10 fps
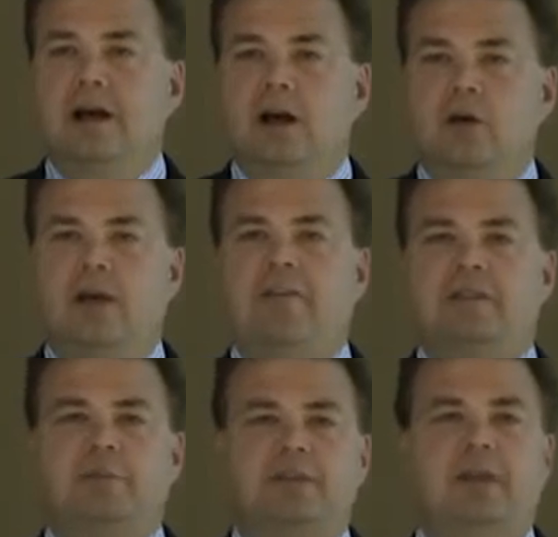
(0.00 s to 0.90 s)
are going to have
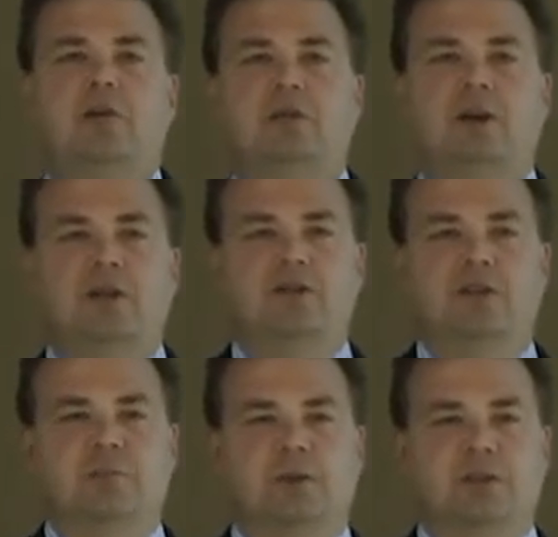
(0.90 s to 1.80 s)
some particular
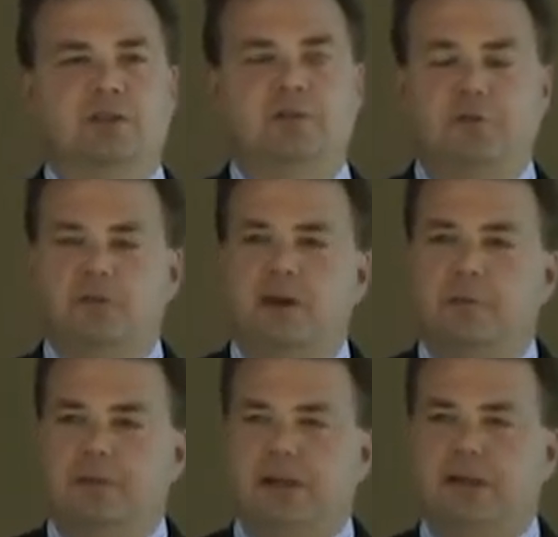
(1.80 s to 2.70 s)
interest, because if you're trying
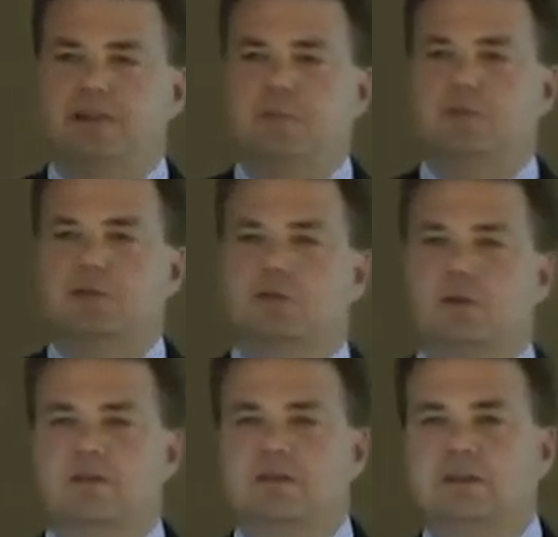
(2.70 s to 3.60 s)
to protect some sort
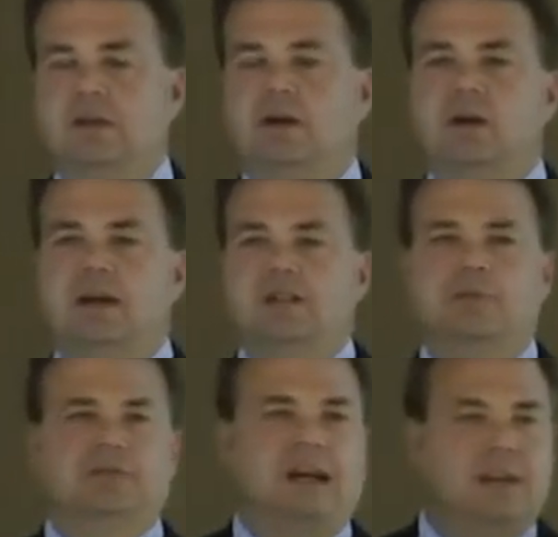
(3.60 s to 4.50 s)
of
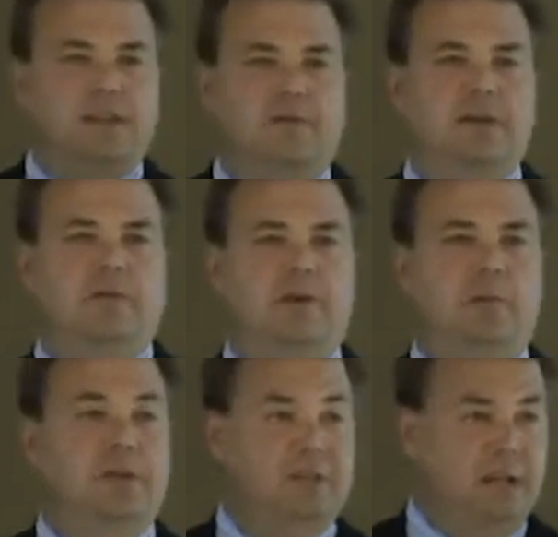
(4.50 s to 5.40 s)
some scientific
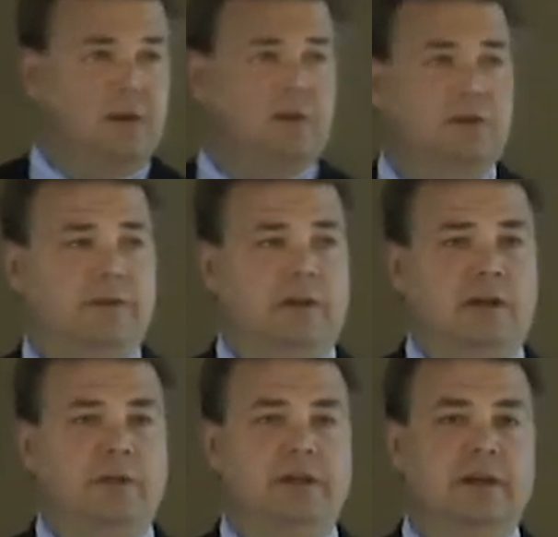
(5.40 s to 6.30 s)
development, technical
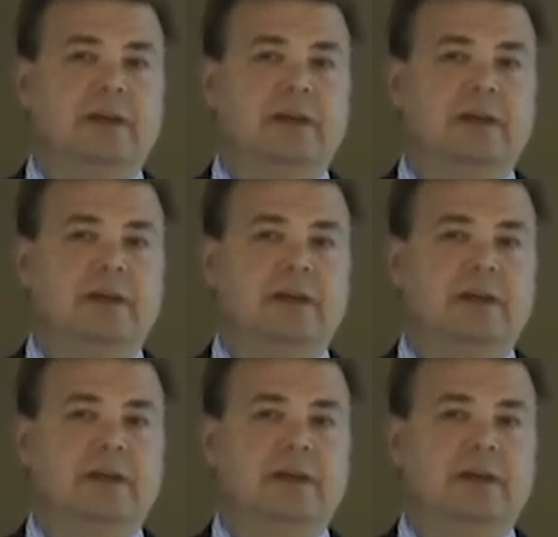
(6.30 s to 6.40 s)
development,